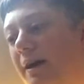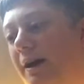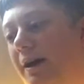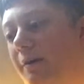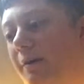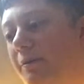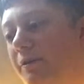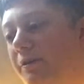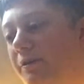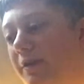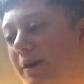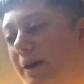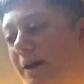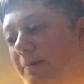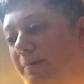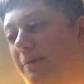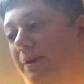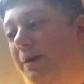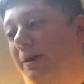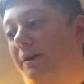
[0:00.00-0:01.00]
I'm a
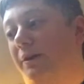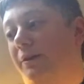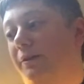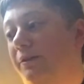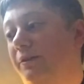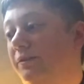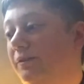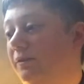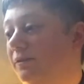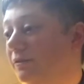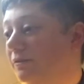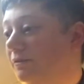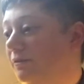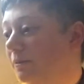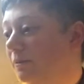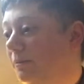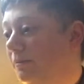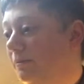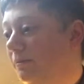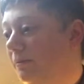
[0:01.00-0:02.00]
sap. I know this isn't
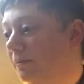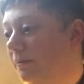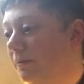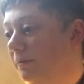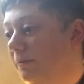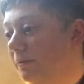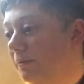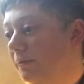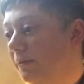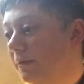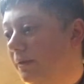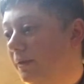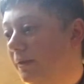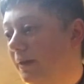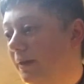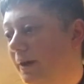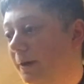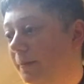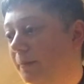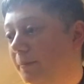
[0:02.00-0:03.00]
from
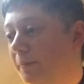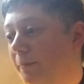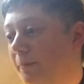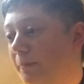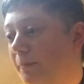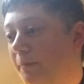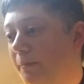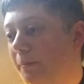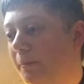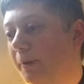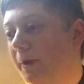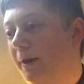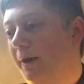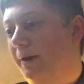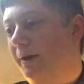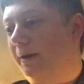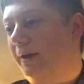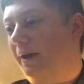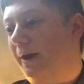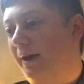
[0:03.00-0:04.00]
them,
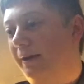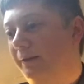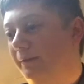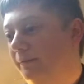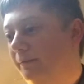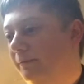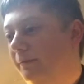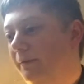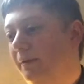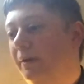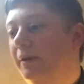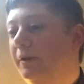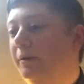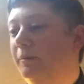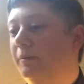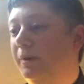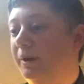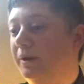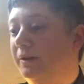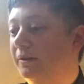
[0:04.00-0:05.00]
but I
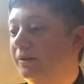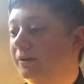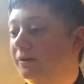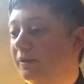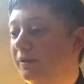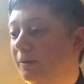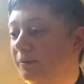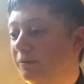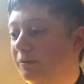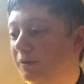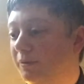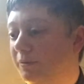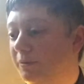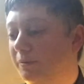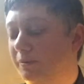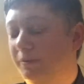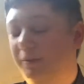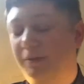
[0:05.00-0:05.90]
picked this up from